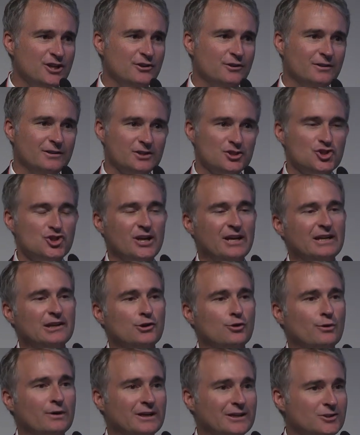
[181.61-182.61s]
year, in
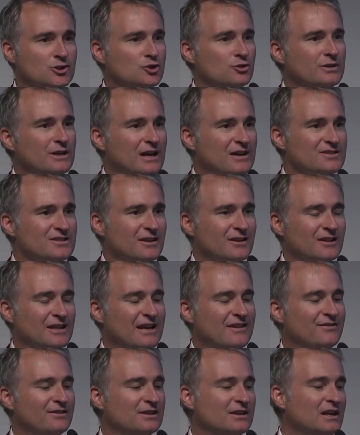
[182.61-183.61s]
January of
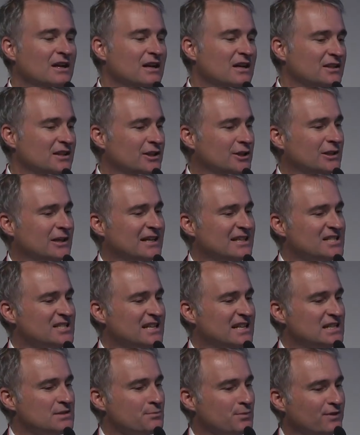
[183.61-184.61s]
2011, the United
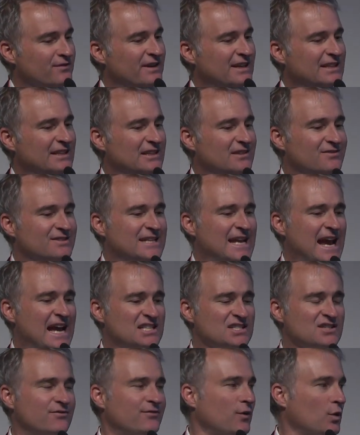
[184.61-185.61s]
States Preventative
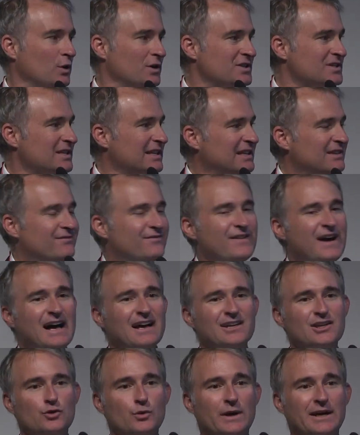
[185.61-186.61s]
Task Force
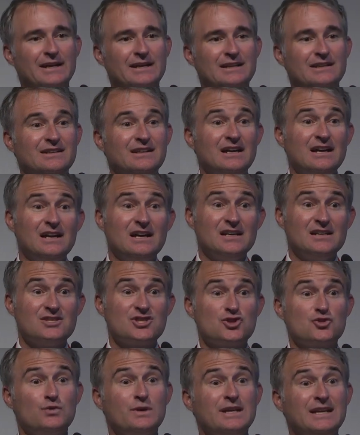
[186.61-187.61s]
evaluated
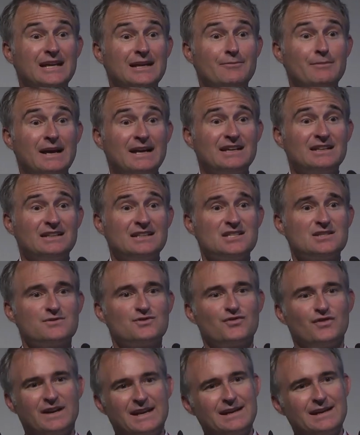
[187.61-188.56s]
screening mechanisms for